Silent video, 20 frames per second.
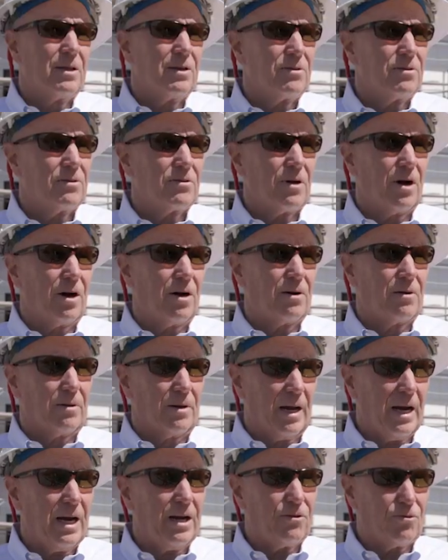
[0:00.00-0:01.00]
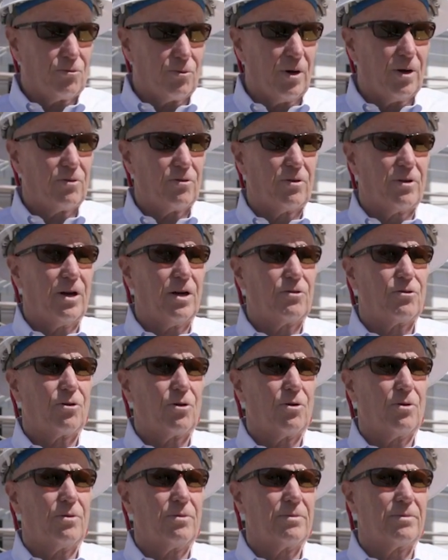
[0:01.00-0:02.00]
This is our last
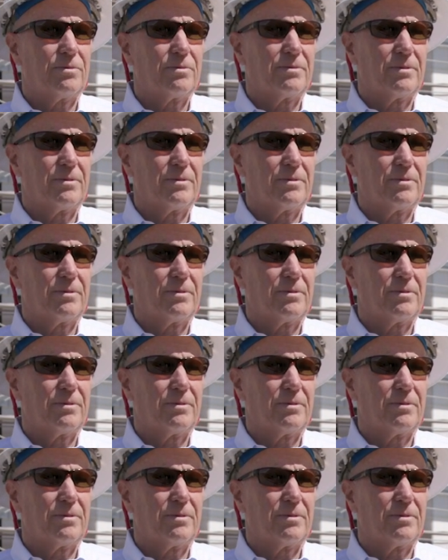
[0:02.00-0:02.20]
residential